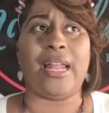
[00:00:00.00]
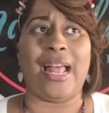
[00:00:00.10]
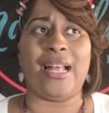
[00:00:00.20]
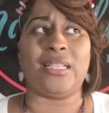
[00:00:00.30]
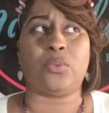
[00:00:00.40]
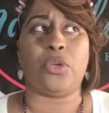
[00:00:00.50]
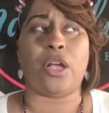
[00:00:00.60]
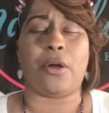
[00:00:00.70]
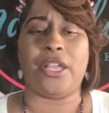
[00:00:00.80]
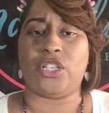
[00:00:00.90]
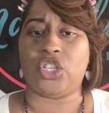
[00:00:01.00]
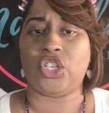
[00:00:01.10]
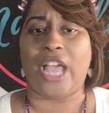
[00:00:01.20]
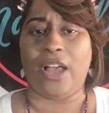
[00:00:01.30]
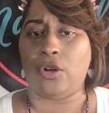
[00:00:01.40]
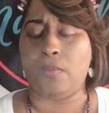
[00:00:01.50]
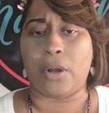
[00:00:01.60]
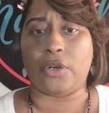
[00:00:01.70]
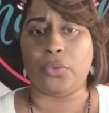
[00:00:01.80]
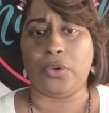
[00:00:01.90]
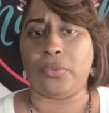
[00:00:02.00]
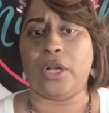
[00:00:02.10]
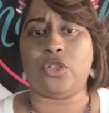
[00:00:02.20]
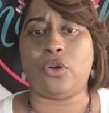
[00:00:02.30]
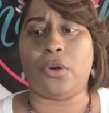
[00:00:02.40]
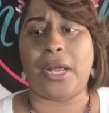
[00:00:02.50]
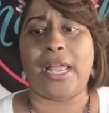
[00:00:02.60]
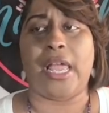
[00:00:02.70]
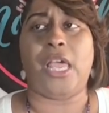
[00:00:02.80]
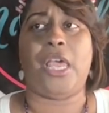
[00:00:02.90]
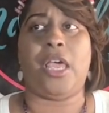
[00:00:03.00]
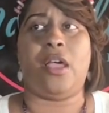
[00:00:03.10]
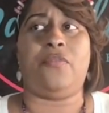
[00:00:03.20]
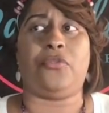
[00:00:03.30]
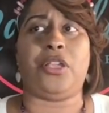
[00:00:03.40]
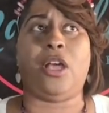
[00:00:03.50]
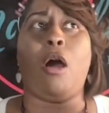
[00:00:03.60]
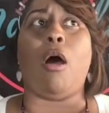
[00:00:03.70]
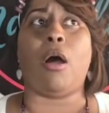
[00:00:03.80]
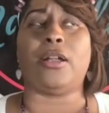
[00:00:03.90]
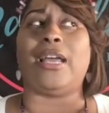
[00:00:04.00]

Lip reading: as we are in shadow Mercury retrograde, every card.